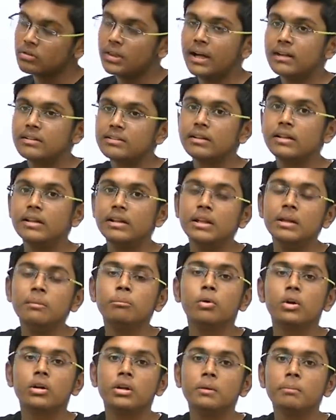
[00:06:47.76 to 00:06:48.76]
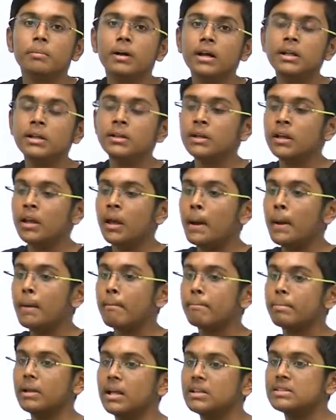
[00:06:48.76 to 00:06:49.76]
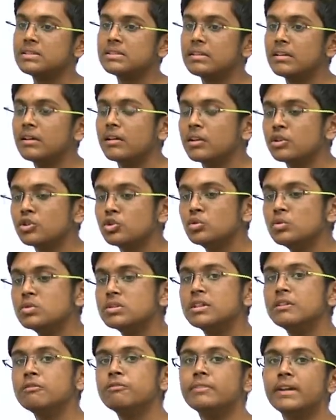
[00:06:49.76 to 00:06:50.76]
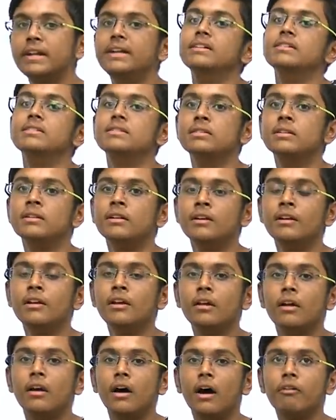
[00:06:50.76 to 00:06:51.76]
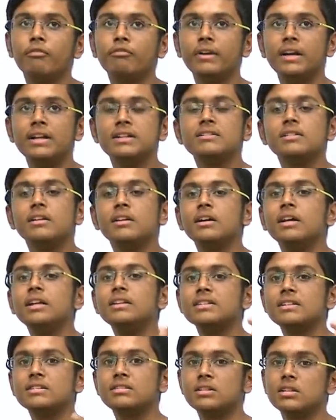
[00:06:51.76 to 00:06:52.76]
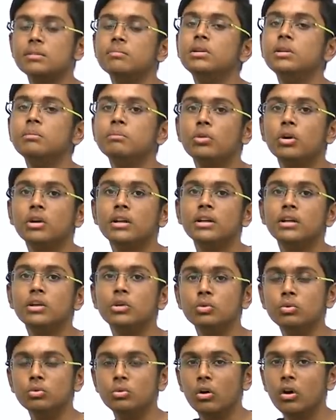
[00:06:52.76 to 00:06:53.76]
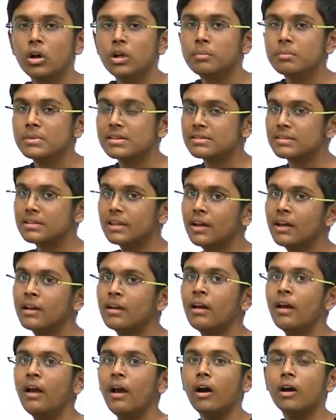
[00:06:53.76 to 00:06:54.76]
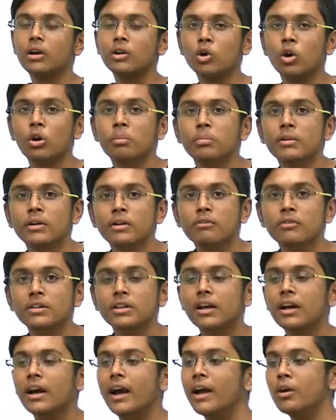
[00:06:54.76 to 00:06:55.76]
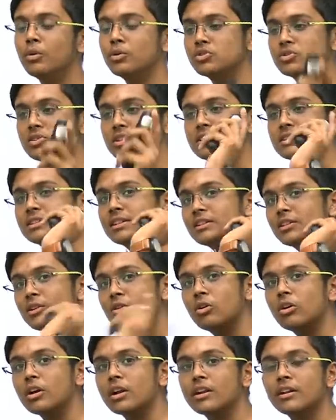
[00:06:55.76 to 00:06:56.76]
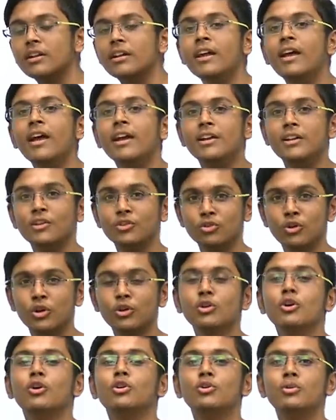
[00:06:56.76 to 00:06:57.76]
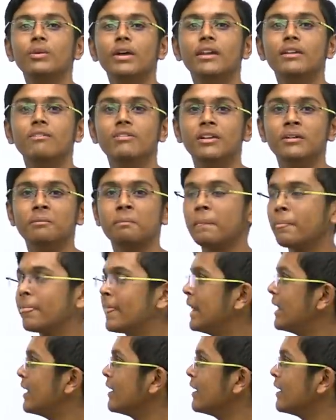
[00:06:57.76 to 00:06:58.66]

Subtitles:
So that's a really important part. Plus, choosing friends. A friend circle is extremely important. Do not mistake a topper with a guy who sits at the corner, does not talk to anyone.